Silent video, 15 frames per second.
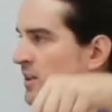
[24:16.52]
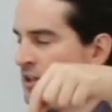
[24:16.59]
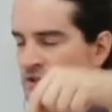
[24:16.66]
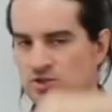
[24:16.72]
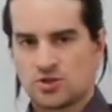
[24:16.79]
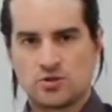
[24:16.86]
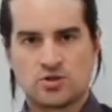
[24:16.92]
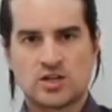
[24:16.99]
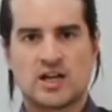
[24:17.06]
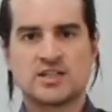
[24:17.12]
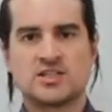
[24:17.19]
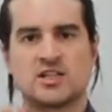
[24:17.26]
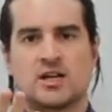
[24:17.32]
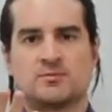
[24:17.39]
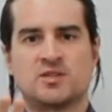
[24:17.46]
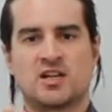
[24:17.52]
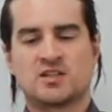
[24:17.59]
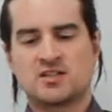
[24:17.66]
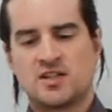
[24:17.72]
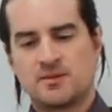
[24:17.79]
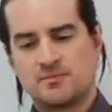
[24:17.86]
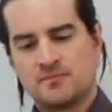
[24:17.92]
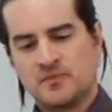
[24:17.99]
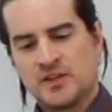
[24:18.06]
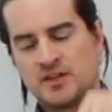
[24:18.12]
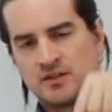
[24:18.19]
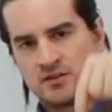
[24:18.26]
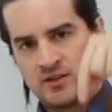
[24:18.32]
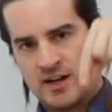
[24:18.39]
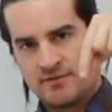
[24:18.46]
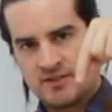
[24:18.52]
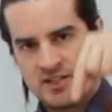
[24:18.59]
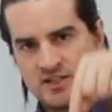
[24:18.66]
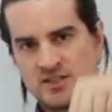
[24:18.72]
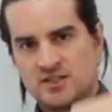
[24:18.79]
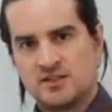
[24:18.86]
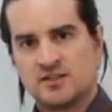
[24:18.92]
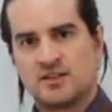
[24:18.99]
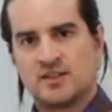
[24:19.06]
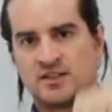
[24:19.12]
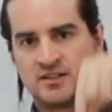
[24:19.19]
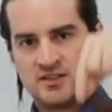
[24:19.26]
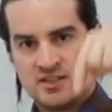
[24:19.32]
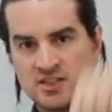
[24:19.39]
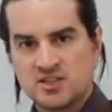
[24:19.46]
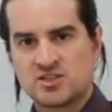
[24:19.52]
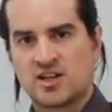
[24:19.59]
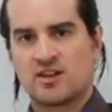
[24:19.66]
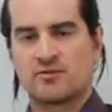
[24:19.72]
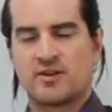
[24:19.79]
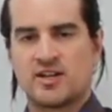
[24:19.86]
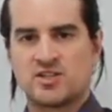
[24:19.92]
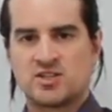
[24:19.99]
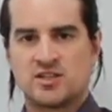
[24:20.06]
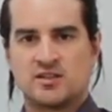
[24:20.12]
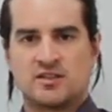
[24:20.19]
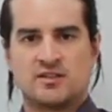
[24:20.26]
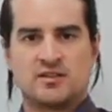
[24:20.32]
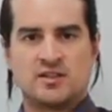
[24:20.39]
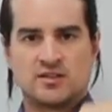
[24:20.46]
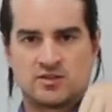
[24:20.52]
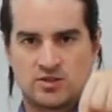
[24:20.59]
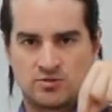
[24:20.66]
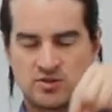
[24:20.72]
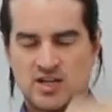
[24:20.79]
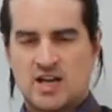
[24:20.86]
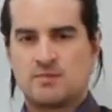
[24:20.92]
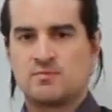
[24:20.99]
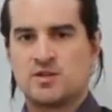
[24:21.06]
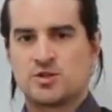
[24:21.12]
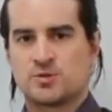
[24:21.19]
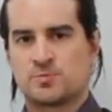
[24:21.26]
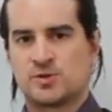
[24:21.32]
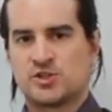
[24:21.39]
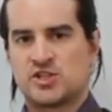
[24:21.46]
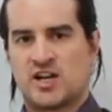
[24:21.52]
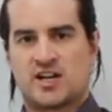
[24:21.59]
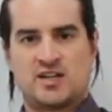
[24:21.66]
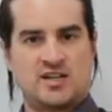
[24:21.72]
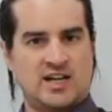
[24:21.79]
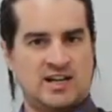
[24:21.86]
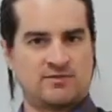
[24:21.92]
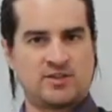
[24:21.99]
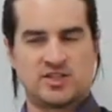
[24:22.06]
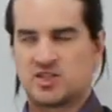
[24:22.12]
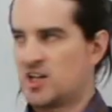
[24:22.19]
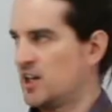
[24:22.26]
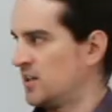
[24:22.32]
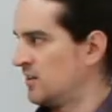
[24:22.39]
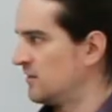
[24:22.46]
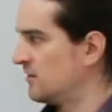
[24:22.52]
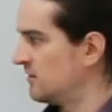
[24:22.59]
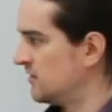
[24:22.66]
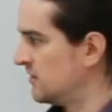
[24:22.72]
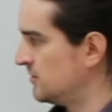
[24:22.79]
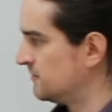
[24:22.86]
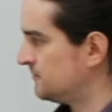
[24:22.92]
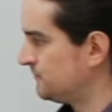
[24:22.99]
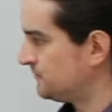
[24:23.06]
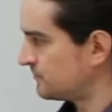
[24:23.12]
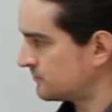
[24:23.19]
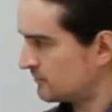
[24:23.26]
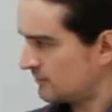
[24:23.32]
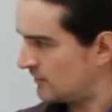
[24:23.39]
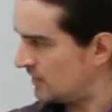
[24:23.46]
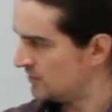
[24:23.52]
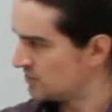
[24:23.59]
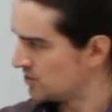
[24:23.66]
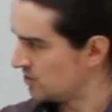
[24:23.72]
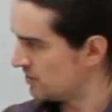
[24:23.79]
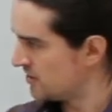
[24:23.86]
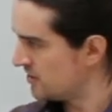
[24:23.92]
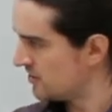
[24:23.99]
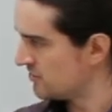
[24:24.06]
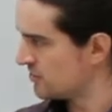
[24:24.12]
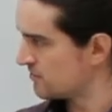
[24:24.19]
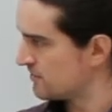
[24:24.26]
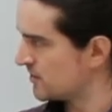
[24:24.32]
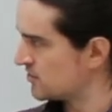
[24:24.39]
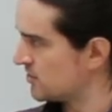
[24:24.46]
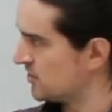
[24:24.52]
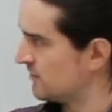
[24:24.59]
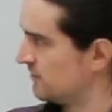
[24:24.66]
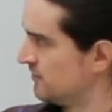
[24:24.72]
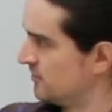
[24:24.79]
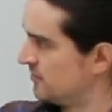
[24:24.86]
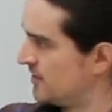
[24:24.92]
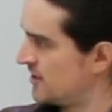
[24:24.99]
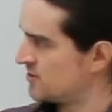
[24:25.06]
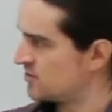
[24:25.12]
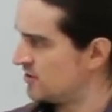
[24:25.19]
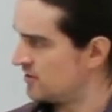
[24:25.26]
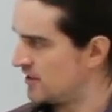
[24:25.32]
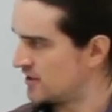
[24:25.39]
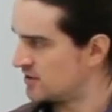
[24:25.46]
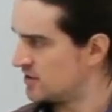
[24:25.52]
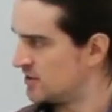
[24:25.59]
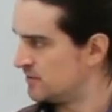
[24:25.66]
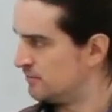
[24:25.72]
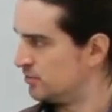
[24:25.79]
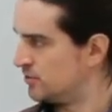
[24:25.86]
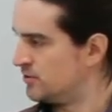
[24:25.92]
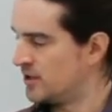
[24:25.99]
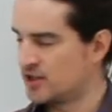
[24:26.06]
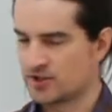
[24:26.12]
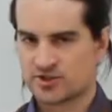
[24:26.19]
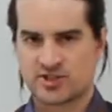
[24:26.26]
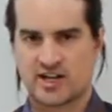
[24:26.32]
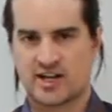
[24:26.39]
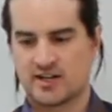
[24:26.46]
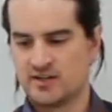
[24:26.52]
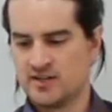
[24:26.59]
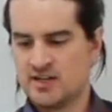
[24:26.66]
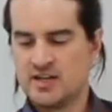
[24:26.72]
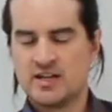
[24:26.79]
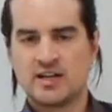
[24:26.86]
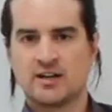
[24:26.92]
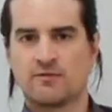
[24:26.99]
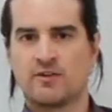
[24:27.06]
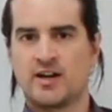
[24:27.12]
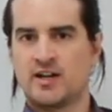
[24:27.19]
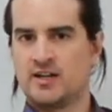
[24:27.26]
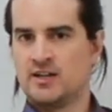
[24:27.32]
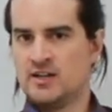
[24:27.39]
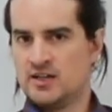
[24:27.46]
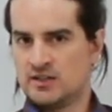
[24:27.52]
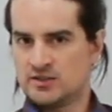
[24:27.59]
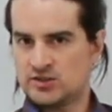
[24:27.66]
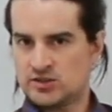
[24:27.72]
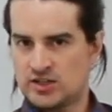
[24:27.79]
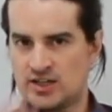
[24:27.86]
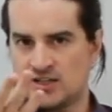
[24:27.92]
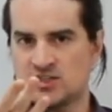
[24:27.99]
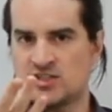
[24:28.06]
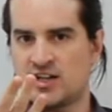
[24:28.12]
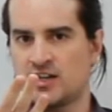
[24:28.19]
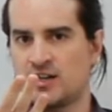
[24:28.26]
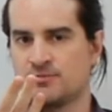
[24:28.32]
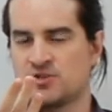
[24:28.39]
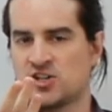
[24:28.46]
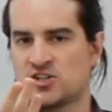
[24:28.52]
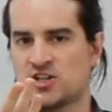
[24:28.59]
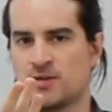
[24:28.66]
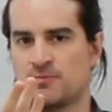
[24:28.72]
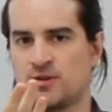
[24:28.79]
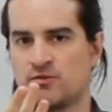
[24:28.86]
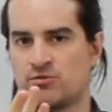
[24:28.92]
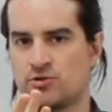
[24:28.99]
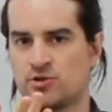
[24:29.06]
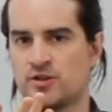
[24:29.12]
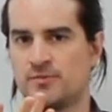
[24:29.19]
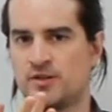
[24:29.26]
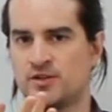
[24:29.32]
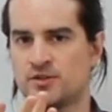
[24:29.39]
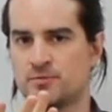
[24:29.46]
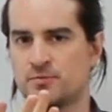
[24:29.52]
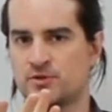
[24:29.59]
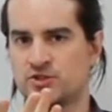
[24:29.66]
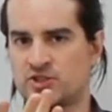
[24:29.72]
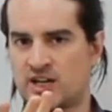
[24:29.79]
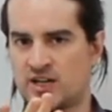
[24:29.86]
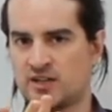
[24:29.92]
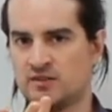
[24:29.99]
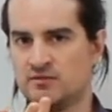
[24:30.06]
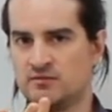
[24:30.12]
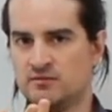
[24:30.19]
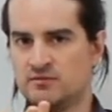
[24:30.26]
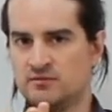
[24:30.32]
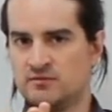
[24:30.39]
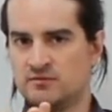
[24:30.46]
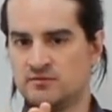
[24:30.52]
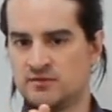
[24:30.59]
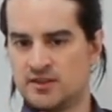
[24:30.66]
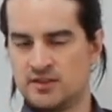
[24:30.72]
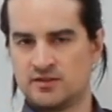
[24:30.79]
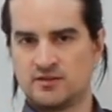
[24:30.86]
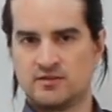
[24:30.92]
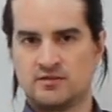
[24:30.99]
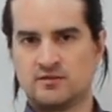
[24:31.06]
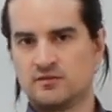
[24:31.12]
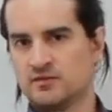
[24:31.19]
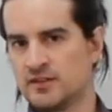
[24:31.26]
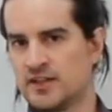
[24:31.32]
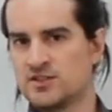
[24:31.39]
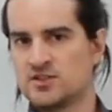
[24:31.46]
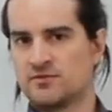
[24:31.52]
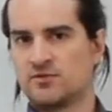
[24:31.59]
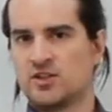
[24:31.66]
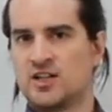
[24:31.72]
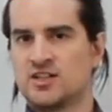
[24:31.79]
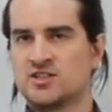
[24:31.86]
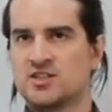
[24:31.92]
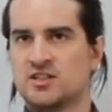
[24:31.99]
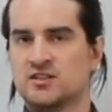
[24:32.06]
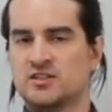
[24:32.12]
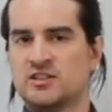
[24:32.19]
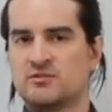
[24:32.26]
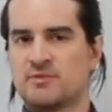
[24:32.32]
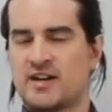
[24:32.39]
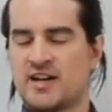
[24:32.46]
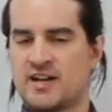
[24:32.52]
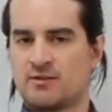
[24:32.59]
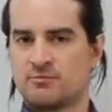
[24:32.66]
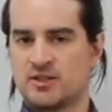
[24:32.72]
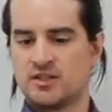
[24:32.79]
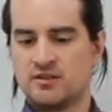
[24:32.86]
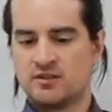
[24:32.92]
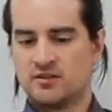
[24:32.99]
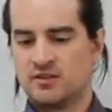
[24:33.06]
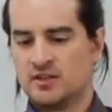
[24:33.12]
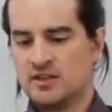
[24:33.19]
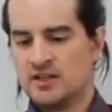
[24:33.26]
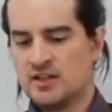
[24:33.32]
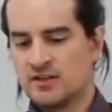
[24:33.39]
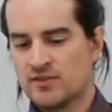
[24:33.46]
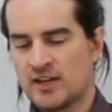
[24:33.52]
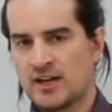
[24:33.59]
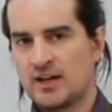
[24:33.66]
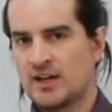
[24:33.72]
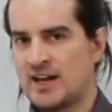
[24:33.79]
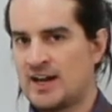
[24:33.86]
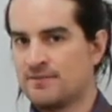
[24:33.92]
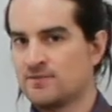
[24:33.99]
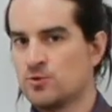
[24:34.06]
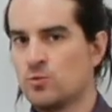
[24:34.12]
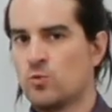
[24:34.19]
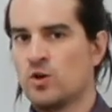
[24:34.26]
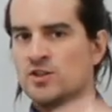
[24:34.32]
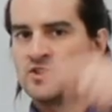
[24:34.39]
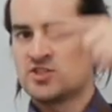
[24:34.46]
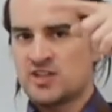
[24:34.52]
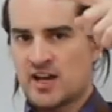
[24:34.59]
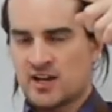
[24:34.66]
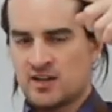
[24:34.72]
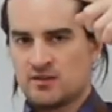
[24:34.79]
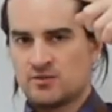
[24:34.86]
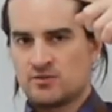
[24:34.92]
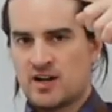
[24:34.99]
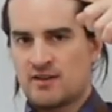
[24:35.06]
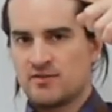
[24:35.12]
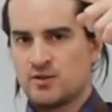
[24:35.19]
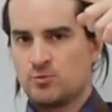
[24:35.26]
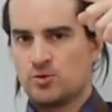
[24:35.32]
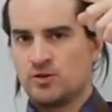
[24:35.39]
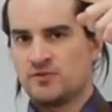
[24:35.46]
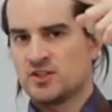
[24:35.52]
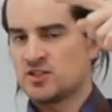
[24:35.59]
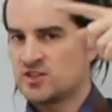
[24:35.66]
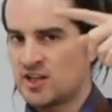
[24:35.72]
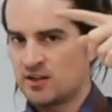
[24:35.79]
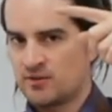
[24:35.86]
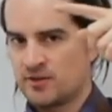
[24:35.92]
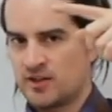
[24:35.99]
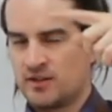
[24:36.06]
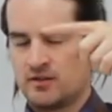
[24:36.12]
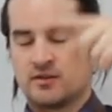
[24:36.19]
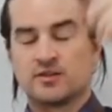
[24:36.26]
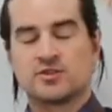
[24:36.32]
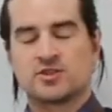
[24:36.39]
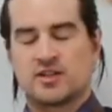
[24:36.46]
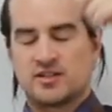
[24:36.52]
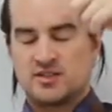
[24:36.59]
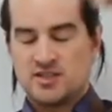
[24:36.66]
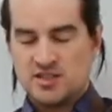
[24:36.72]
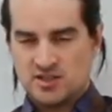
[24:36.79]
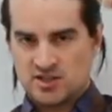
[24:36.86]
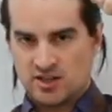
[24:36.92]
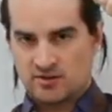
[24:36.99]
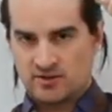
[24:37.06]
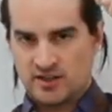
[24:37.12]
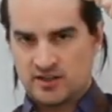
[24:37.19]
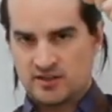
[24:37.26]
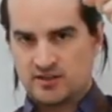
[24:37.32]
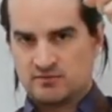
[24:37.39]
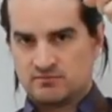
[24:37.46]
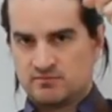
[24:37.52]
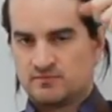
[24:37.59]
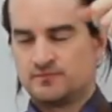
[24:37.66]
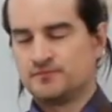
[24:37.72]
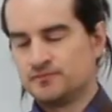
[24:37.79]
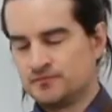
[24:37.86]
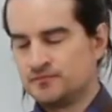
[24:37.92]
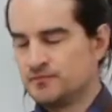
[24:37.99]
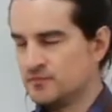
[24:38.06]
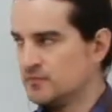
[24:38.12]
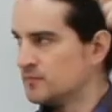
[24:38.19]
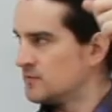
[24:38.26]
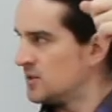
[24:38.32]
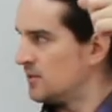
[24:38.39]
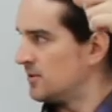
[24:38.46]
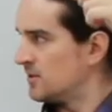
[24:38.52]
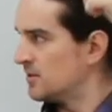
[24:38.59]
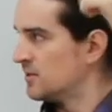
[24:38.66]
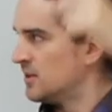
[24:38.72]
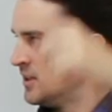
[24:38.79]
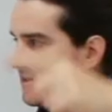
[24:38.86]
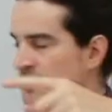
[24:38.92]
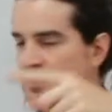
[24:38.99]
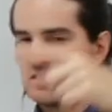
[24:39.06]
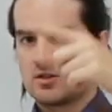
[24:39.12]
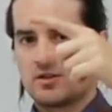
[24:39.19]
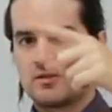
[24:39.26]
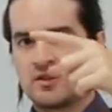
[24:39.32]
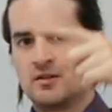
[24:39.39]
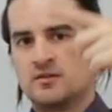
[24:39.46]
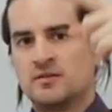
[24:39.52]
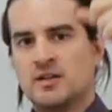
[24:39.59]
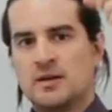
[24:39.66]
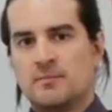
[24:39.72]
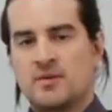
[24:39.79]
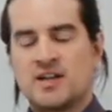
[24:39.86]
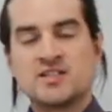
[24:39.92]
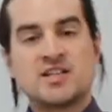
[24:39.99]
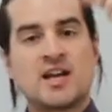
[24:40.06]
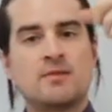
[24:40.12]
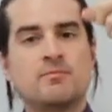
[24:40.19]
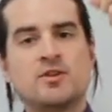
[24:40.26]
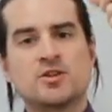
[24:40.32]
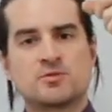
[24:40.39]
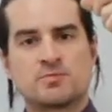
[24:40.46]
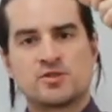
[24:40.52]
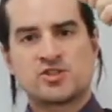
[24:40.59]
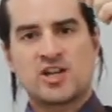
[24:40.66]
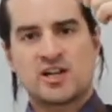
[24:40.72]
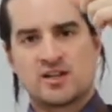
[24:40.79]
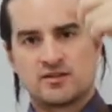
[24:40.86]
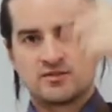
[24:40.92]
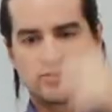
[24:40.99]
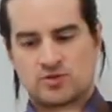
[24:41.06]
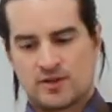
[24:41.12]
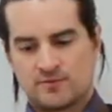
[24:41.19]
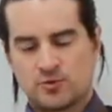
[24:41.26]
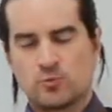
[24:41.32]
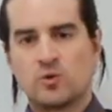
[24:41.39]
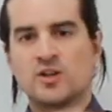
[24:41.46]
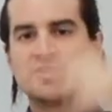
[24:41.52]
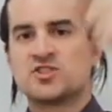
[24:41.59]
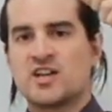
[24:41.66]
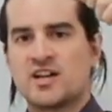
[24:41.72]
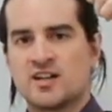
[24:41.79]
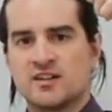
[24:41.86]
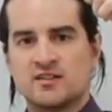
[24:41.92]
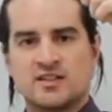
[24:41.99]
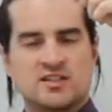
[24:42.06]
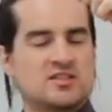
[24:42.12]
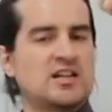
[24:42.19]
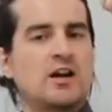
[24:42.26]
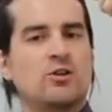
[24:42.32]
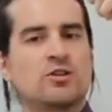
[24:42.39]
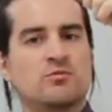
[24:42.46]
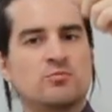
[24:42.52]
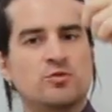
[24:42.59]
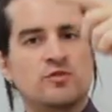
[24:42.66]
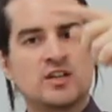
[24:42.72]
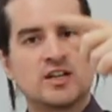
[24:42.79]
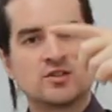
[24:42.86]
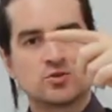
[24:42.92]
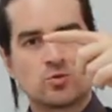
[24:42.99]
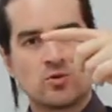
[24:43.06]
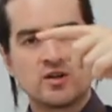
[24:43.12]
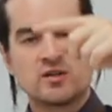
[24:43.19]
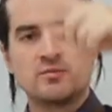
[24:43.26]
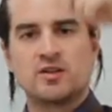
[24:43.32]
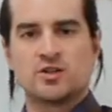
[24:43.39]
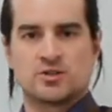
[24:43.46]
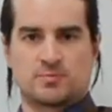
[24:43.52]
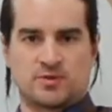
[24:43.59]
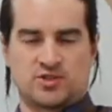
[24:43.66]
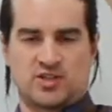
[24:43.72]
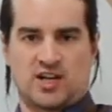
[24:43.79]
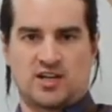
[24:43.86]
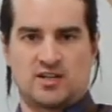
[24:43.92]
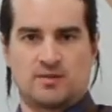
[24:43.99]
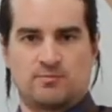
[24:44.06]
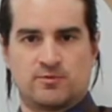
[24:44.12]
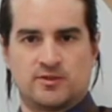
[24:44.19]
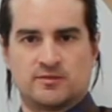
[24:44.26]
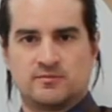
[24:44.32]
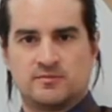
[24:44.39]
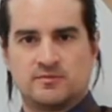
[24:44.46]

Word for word: So you toss the object up, gravity de uh, decelerates it, so 10 meters per second every second. So here in this picture, imagine on like the blue arrow side, if I toss that object up at 30 meters per second, right, that's the velocity it leaves my hand with, then after one second, gravity will have accelerated, or sorry, decelerated it, decelerated it by 10 meters per second. So after one second, it's now only moving at 20 meters per second upward.